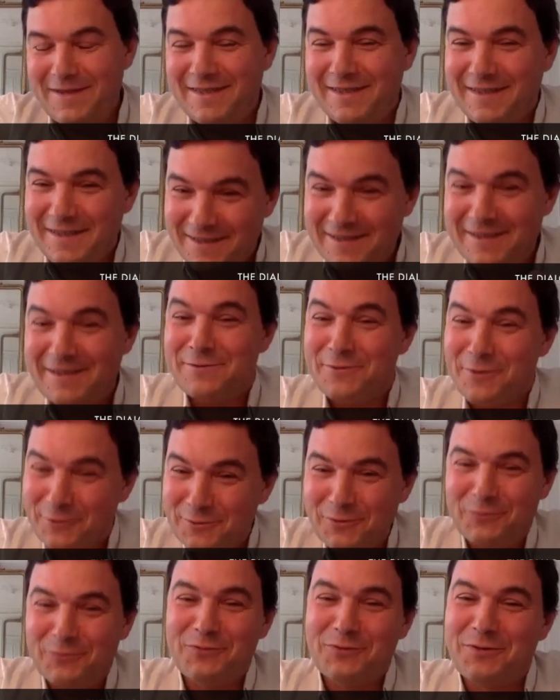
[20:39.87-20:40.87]
this is not
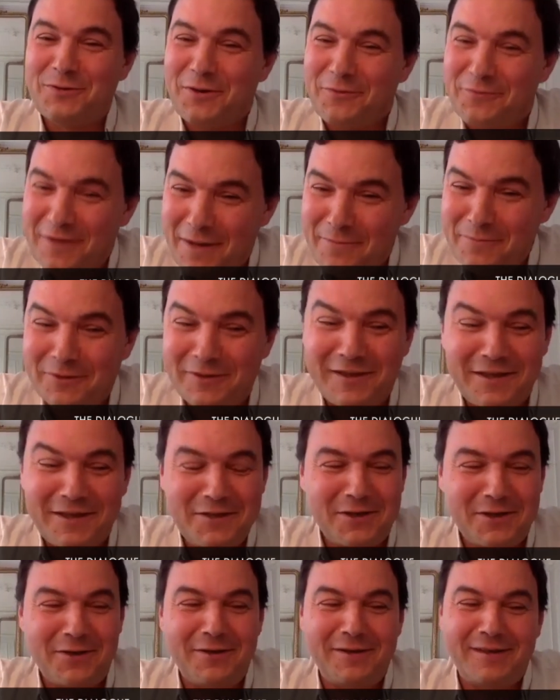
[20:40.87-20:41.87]
a book of
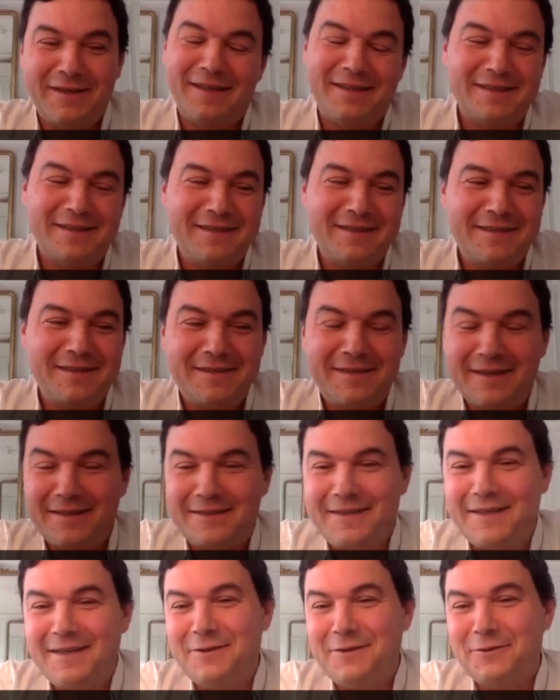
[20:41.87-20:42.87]
lamentation, and this is
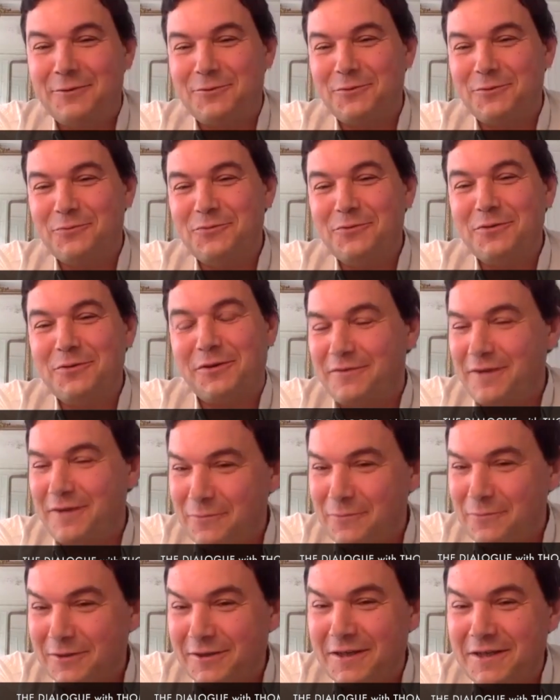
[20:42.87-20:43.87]
certainly not a book of
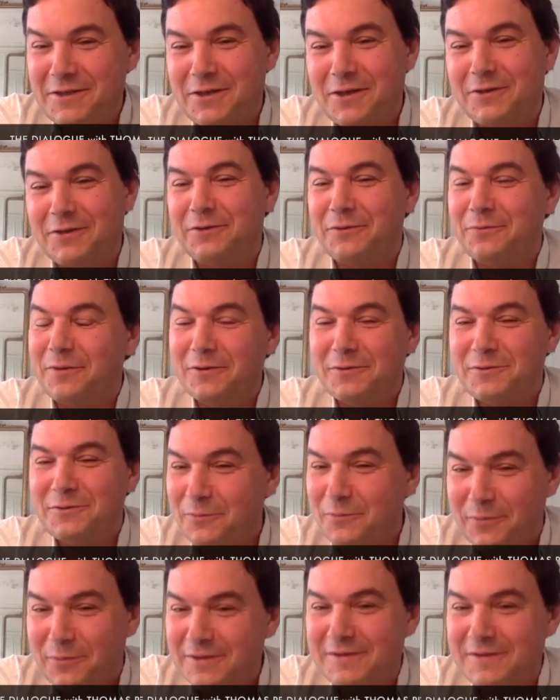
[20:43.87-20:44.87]
lamentation about the
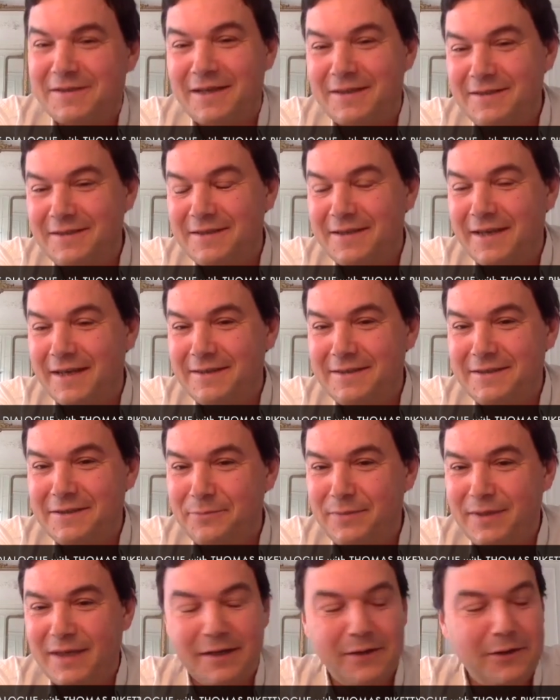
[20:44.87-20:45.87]
post 1980
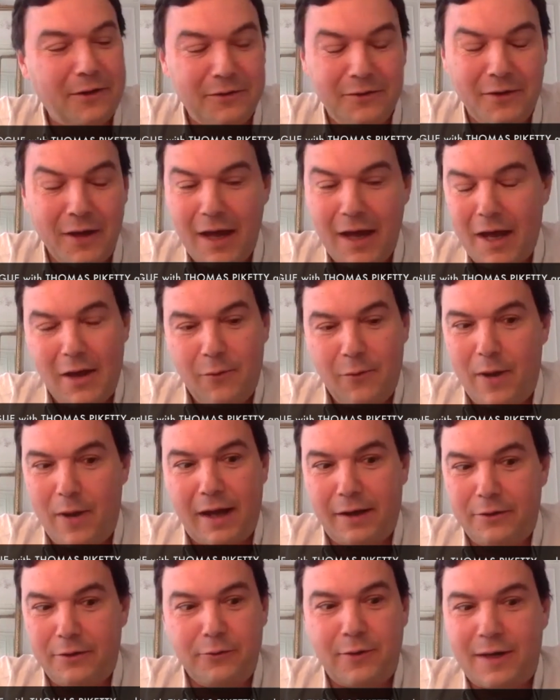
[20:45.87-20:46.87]
period,
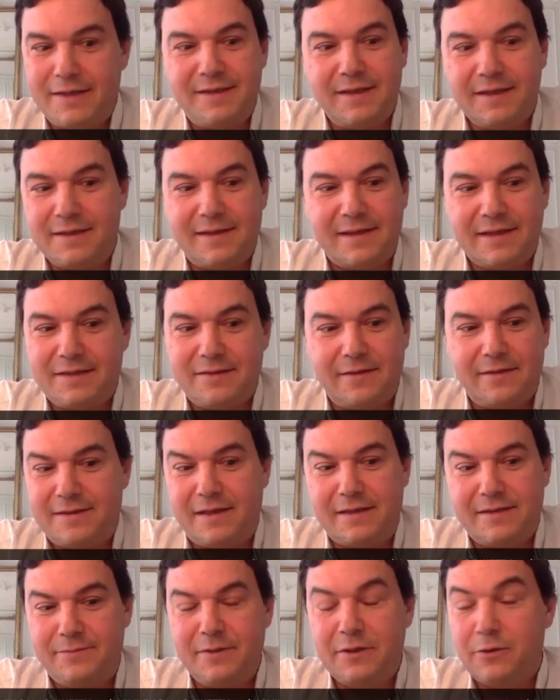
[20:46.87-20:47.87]
where you know I think there's,
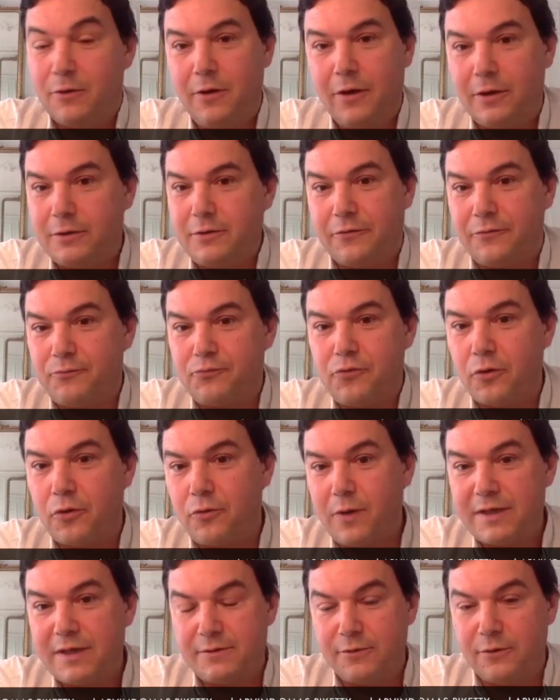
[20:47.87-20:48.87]
there's been a lot of
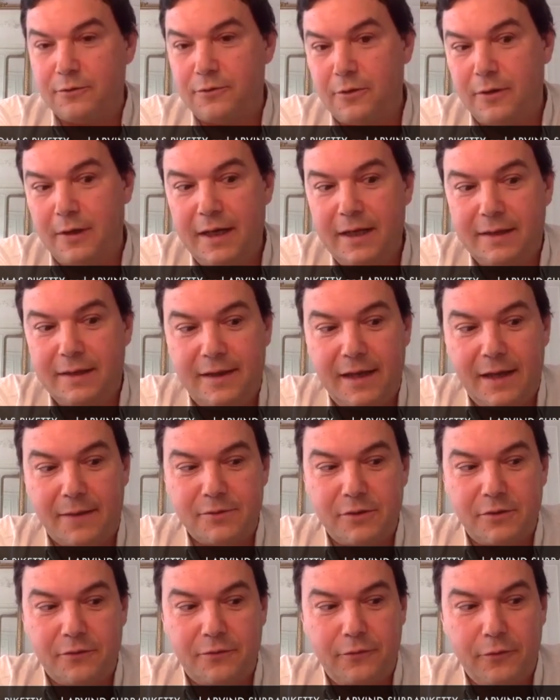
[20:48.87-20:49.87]
progress, not only in
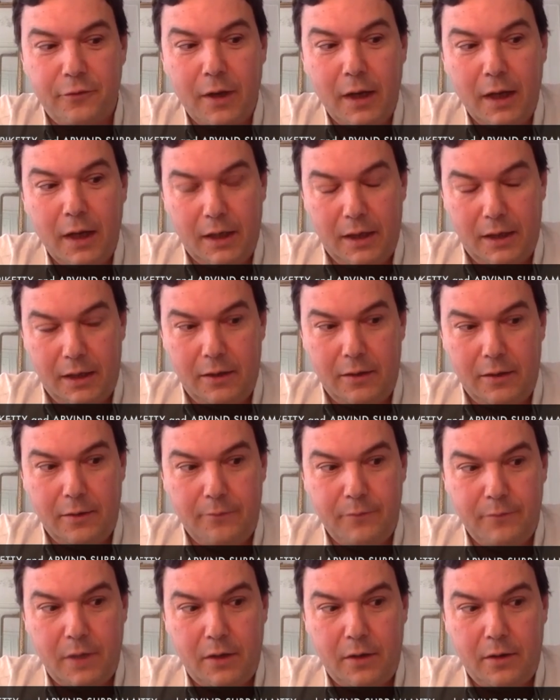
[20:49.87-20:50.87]
terms of uh, uh,
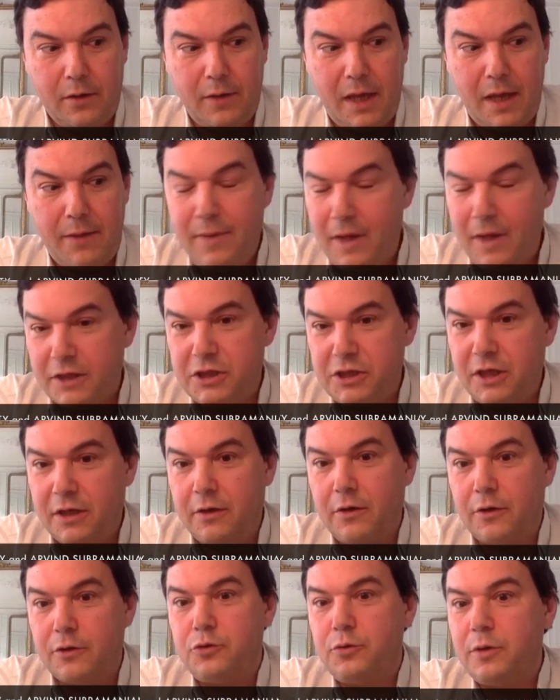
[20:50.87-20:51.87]
uh emerging
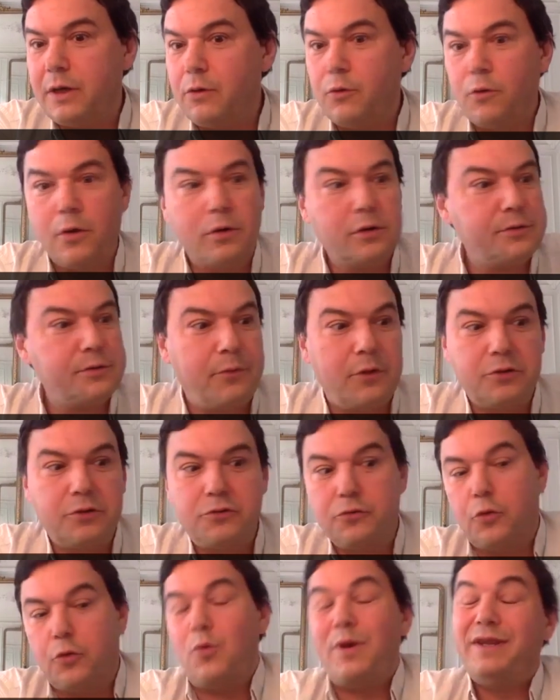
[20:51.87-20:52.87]
country growth, but
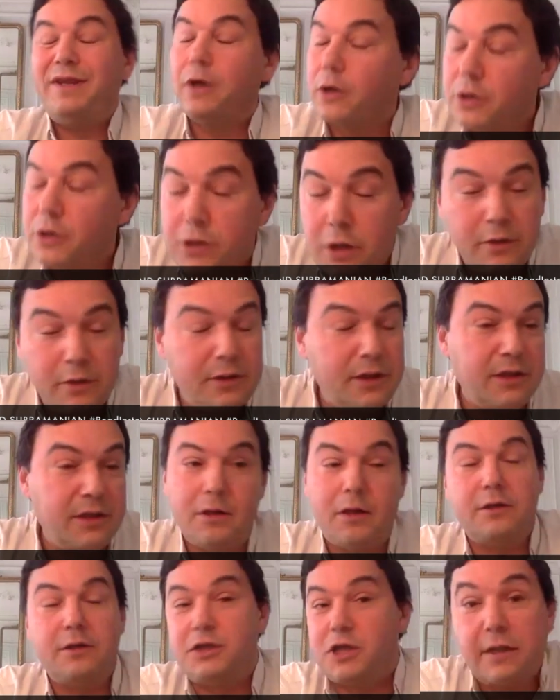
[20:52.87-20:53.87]
you know reduction in
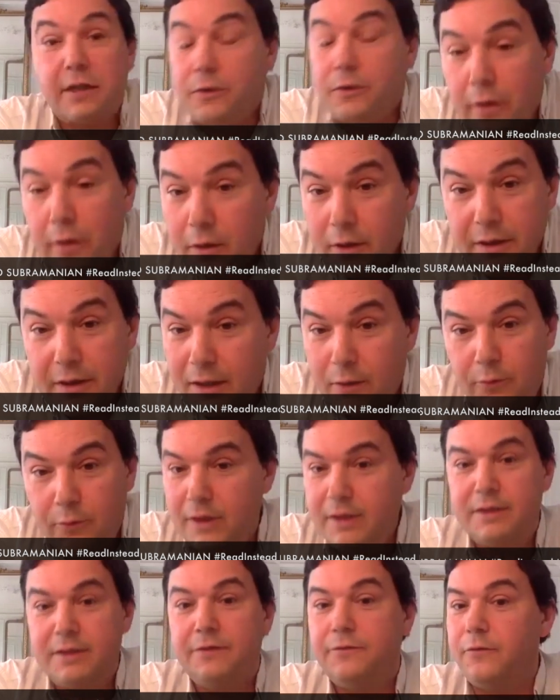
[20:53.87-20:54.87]
uh, gender
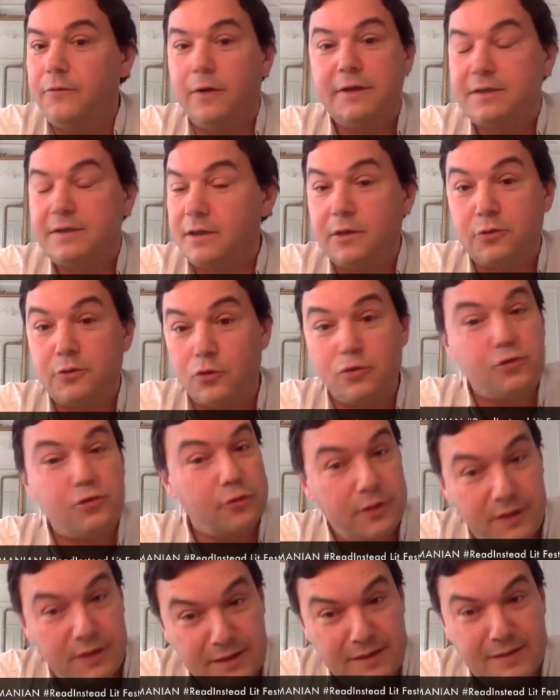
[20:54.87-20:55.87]
inequality, for instance, although
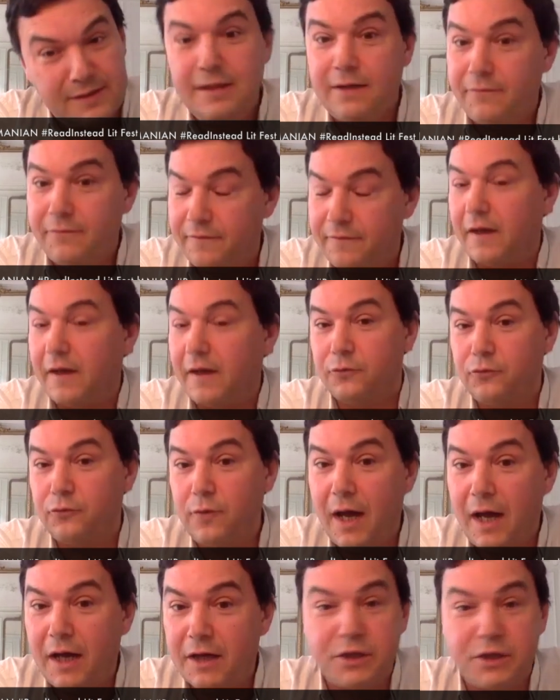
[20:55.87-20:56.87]
it is still far too
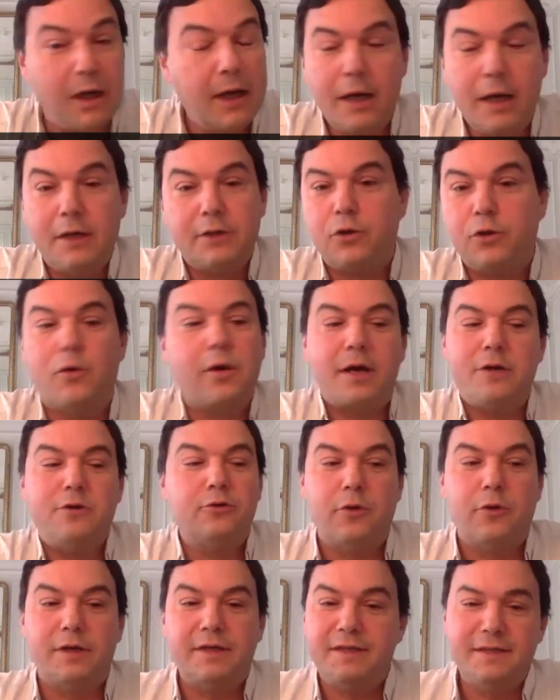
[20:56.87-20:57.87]
large. So you
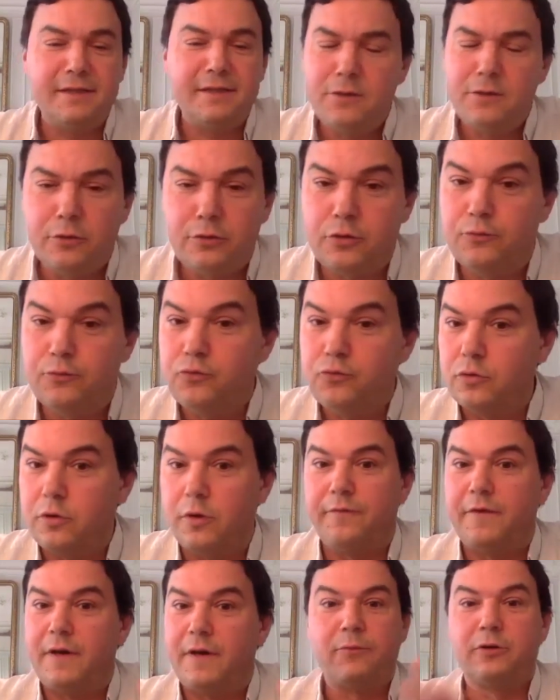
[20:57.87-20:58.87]
know this is not a book
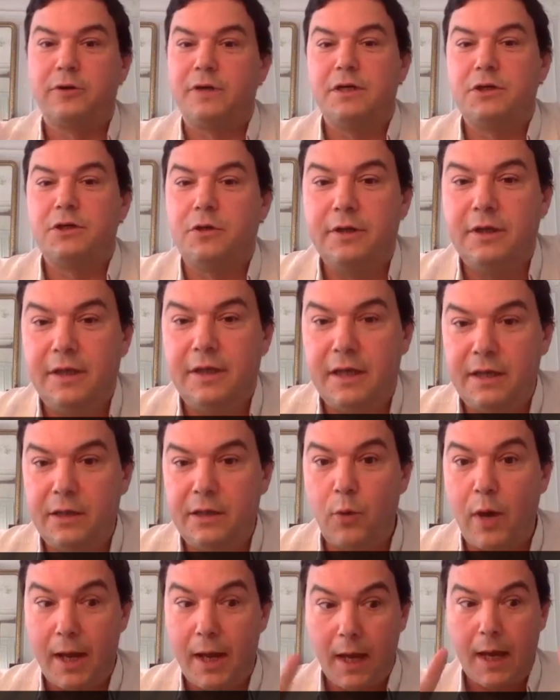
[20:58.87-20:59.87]
of lamentation in any
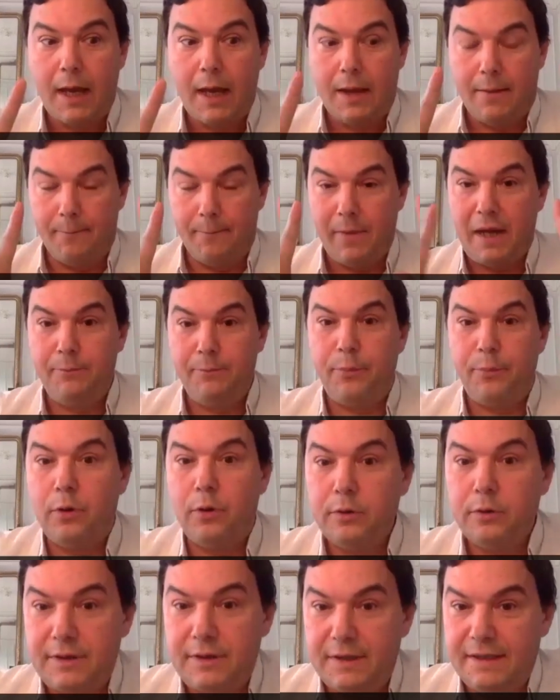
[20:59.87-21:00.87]
way. My
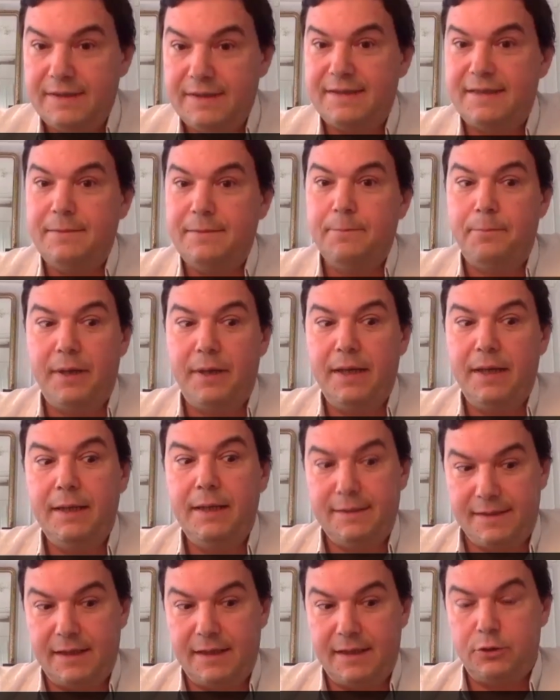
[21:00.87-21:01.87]
point is
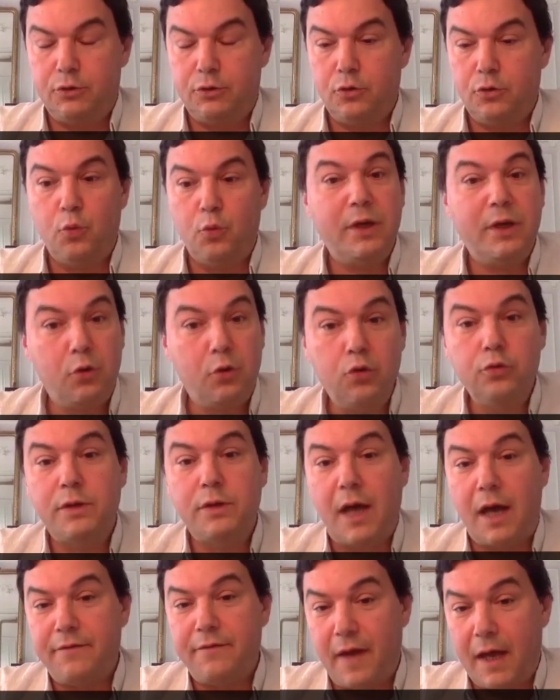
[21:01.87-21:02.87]
simply that you know we could
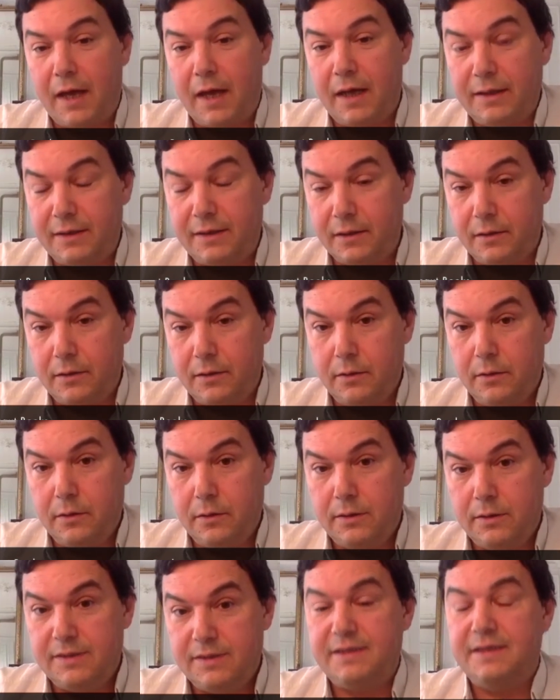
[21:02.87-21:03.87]
have had
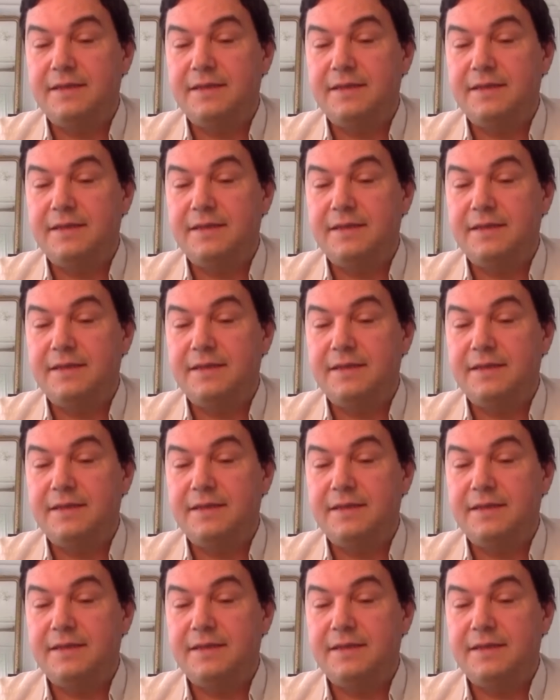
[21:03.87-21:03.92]
the